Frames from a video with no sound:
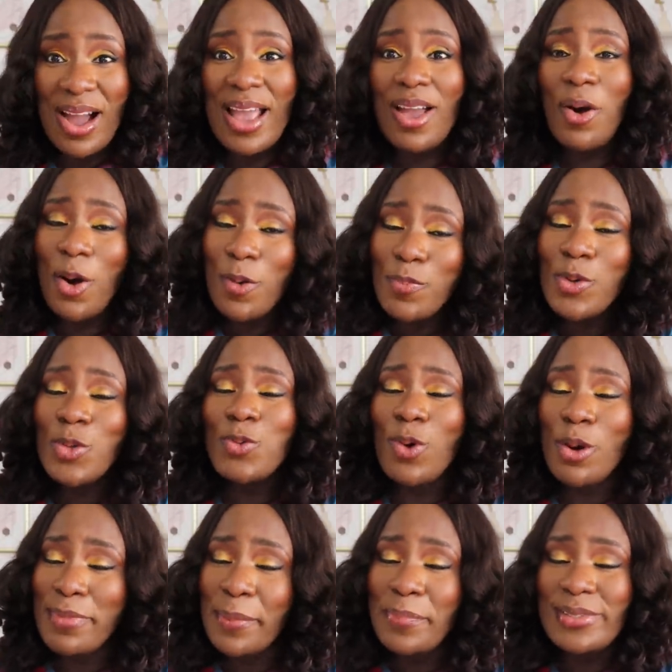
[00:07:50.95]
I almost
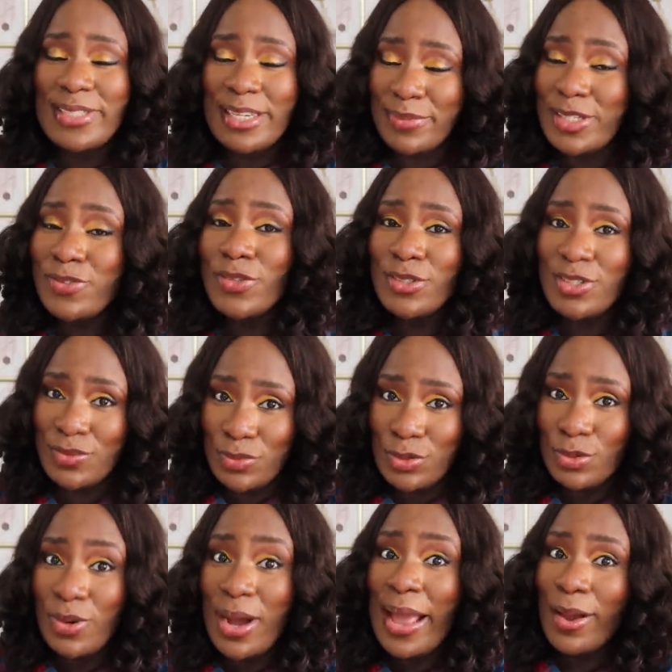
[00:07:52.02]
wore my pajamas for this
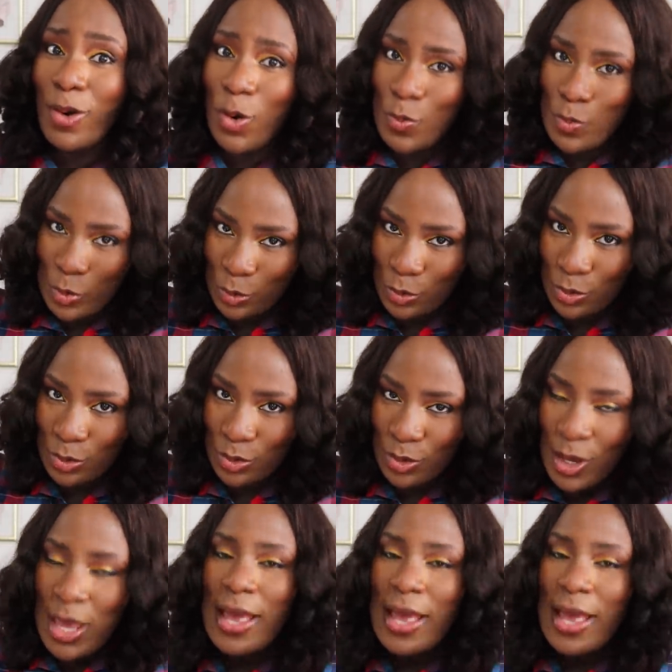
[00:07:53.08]
video, I almost.